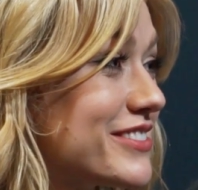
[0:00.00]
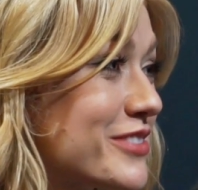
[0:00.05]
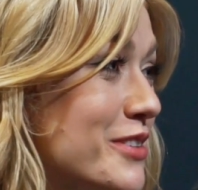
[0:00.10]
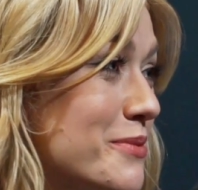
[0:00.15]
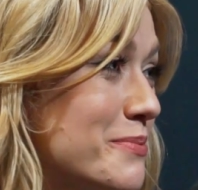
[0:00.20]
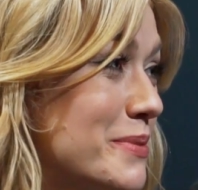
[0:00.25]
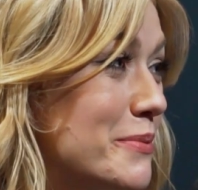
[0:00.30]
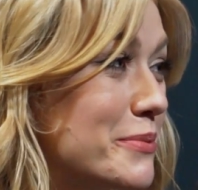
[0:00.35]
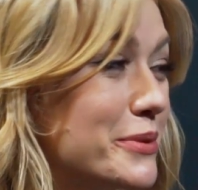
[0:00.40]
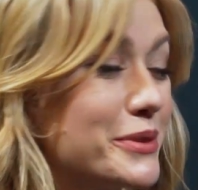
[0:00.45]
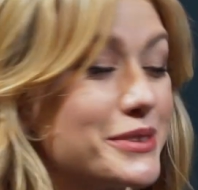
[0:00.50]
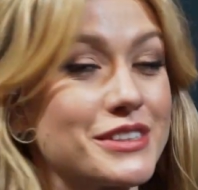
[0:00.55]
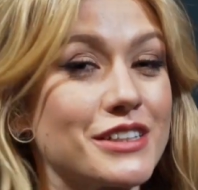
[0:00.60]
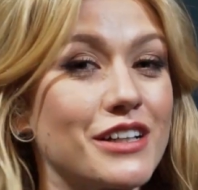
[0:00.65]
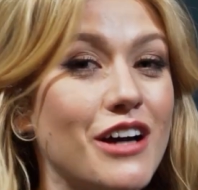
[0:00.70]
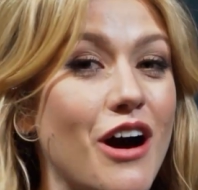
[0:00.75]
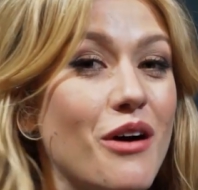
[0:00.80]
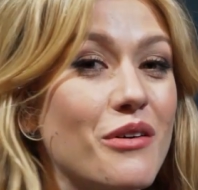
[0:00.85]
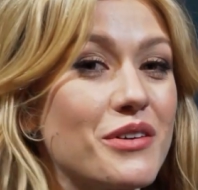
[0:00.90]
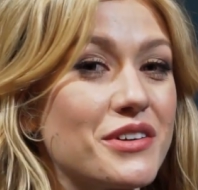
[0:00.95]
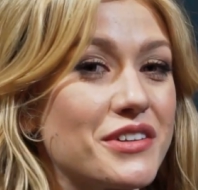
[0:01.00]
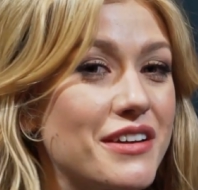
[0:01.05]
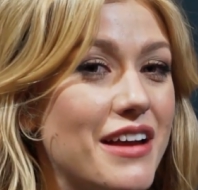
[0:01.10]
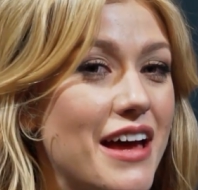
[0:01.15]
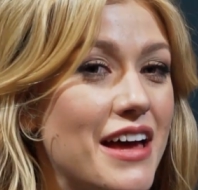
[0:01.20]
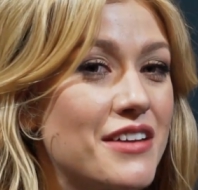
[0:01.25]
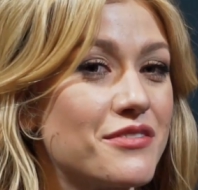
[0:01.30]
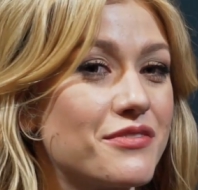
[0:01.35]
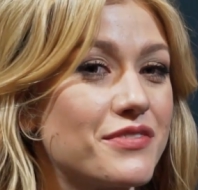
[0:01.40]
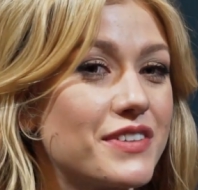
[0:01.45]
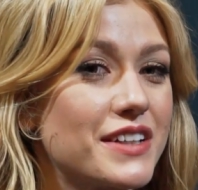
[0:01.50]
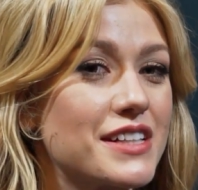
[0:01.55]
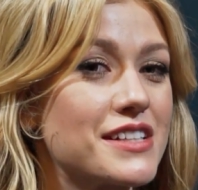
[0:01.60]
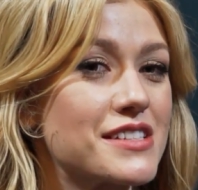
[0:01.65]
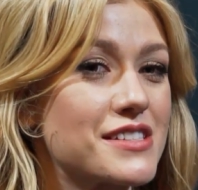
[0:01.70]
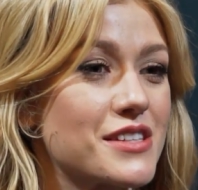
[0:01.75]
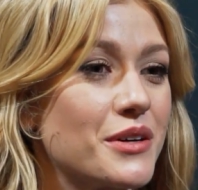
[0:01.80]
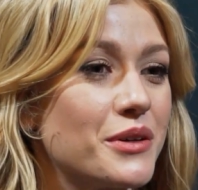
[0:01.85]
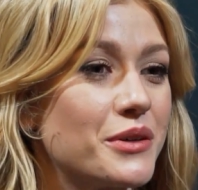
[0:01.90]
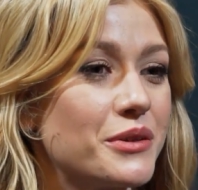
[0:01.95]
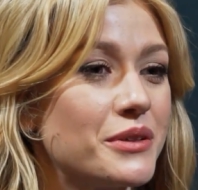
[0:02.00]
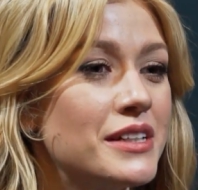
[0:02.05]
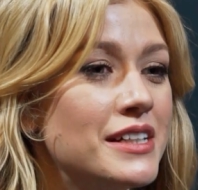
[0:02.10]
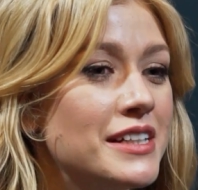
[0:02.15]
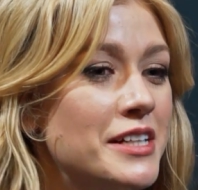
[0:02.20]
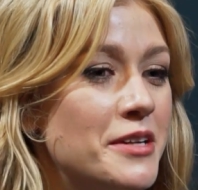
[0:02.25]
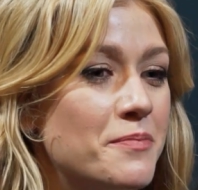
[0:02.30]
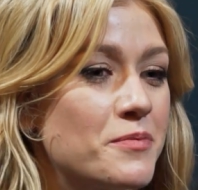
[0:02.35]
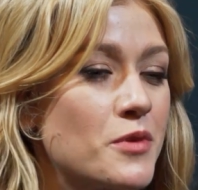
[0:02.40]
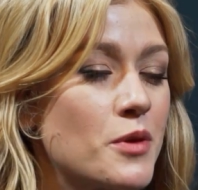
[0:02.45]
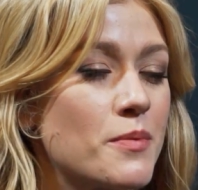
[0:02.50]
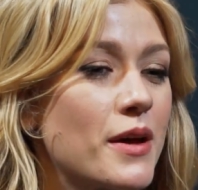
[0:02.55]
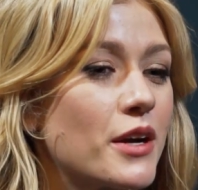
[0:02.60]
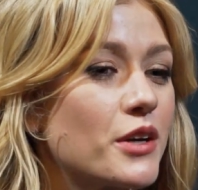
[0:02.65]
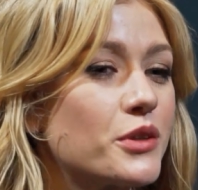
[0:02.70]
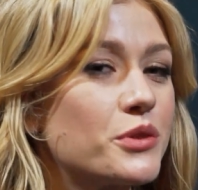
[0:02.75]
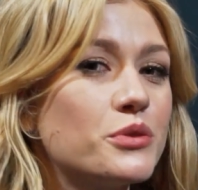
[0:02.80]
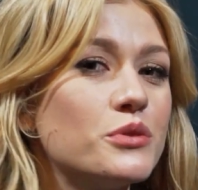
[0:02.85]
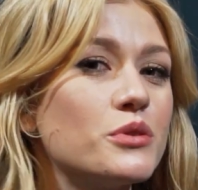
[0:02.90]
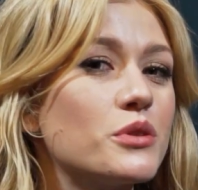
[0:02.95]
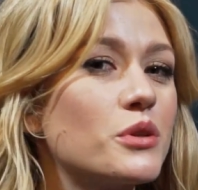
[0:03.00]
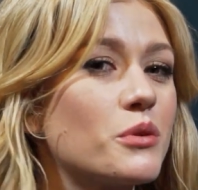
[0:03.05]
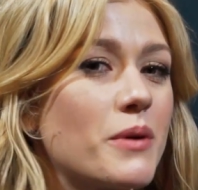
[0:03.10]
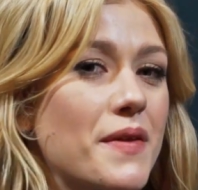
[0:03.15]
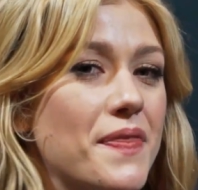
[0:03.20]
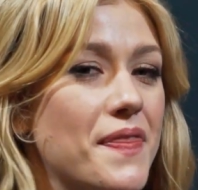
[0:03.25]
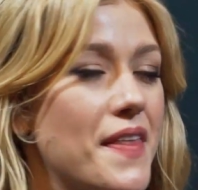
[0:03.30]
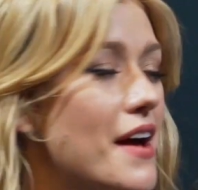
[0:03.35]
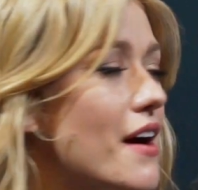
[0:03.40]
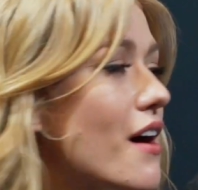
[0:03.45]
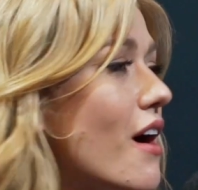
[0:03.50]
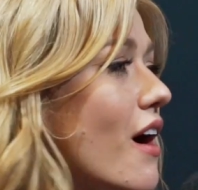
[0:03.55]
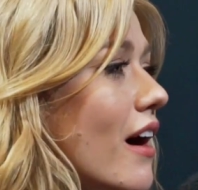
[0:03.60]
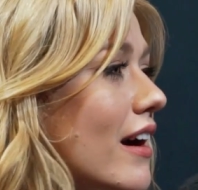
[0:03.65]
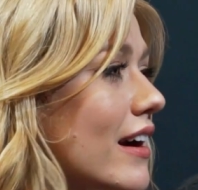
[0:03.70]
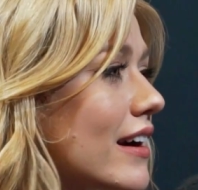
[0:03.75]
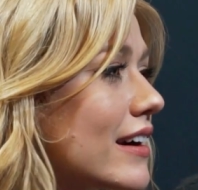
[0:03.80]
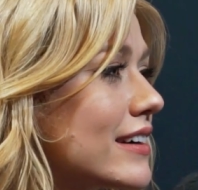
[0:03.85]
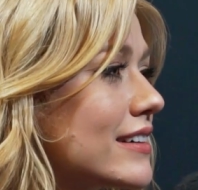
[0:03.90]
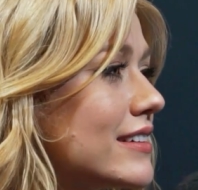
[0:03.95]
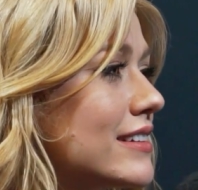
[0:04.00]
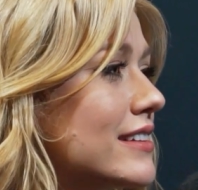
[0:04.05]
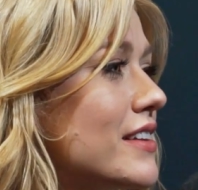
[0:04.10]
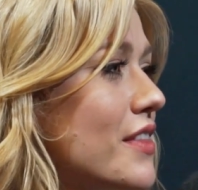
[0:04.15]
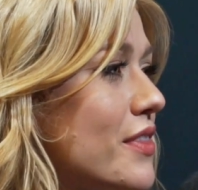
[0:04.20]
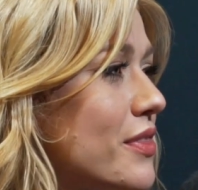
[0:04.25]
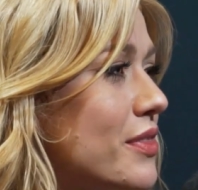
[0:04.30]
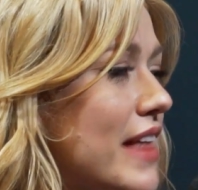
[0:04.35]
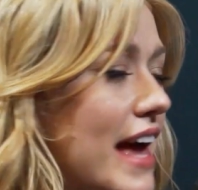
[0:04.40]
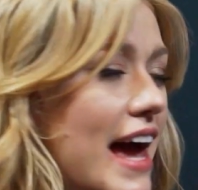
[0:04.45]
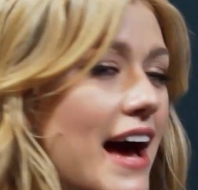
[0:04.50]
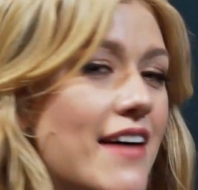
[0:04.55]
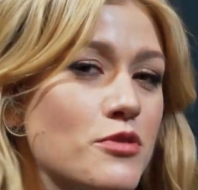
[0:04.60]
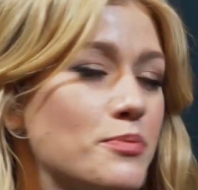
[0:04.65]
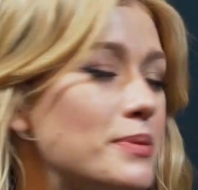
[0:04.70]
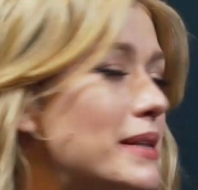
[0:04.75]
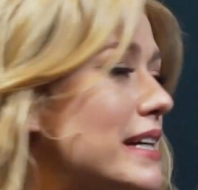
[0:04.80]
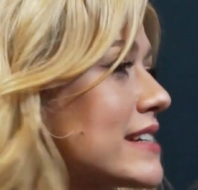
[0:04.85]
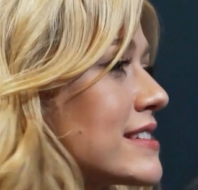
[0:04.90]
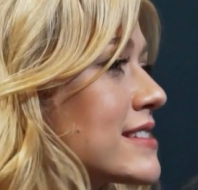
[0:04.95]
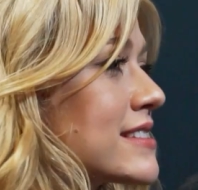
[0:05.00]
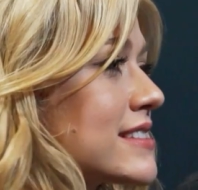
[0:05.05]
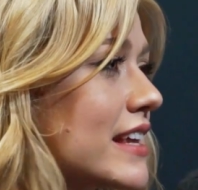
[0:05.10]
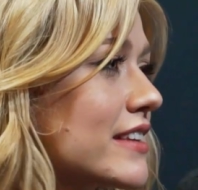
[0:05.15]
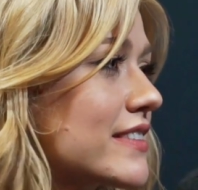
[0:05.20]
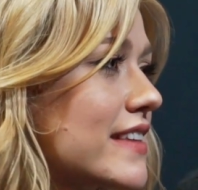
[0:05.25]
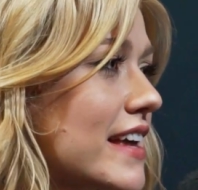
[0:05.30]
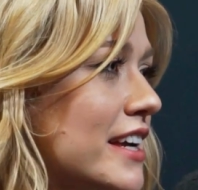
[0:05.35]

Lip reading: for people to go and feel as though no matter who or what they are, they have a place that